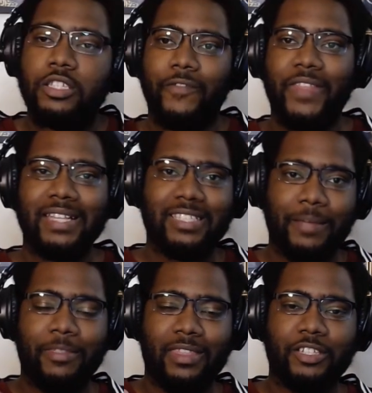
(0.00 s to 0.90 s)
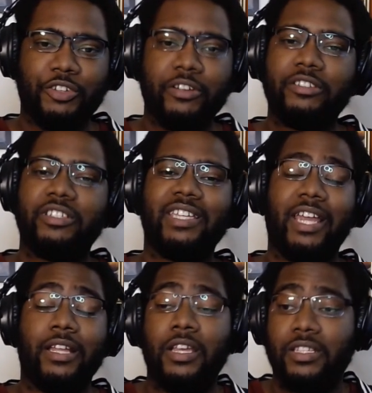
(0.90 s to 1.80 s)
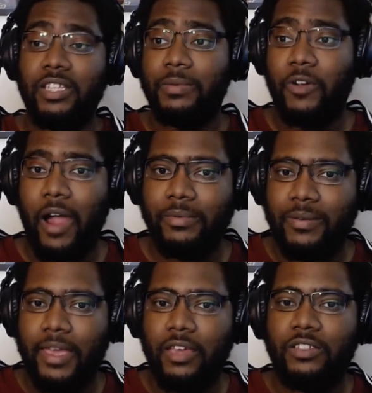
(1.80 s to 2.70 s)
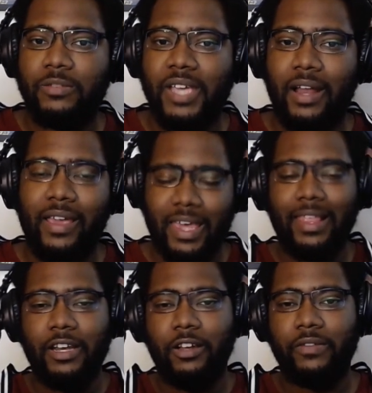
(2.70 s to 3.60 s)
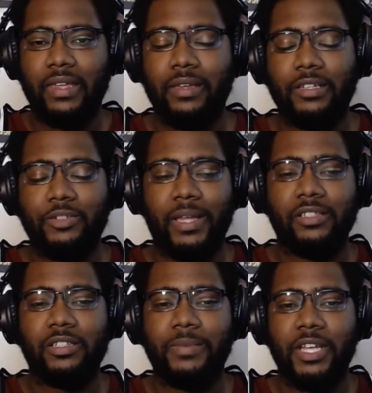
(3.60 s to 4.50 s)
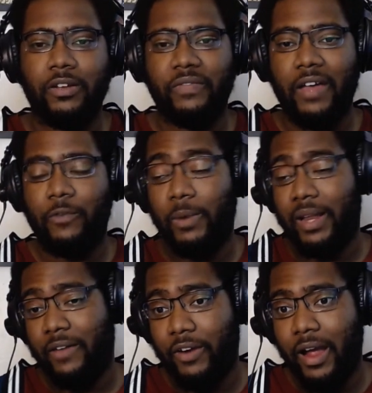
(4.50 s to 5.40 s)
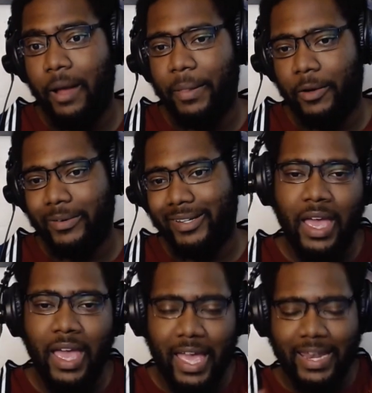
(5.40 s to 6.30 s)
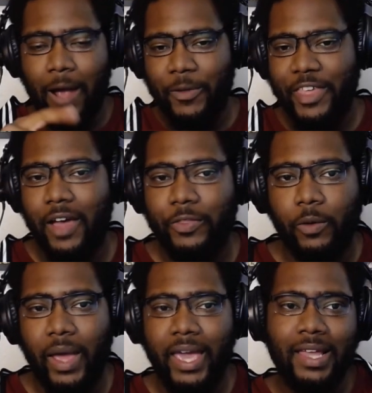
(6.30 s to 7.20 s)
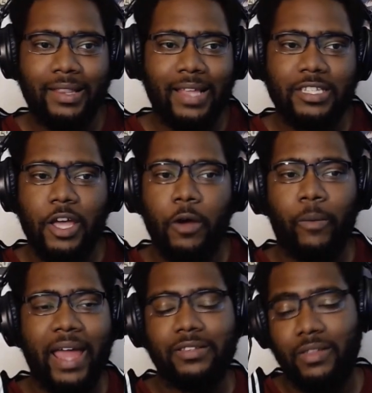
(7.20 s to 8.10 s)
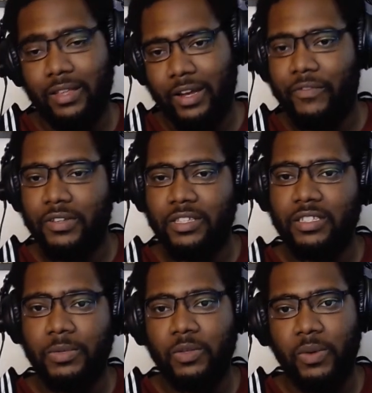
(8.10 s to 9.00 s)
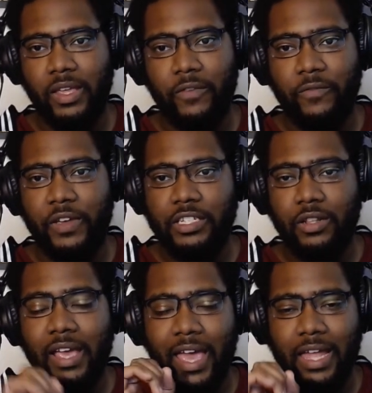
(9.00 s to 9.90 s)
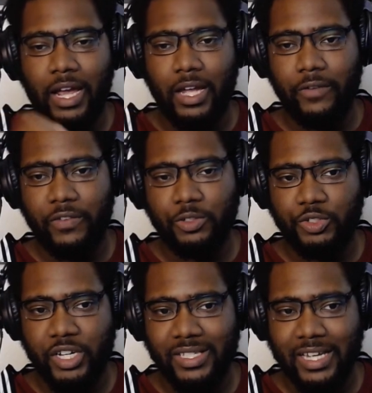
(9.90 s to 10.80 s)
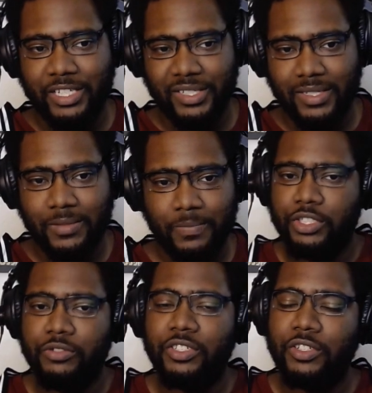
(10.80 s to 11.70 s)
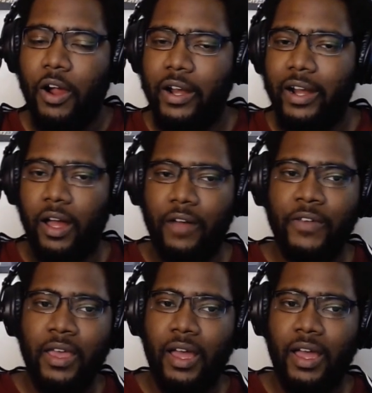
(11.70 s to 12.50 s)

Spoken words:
So if that's something that you're interested in, subscribe to my YouTube channel and hit that notification bell to be notified for whenever I upload. And now without the way, let's go right into the differences between the official and unofficial translations. To start off,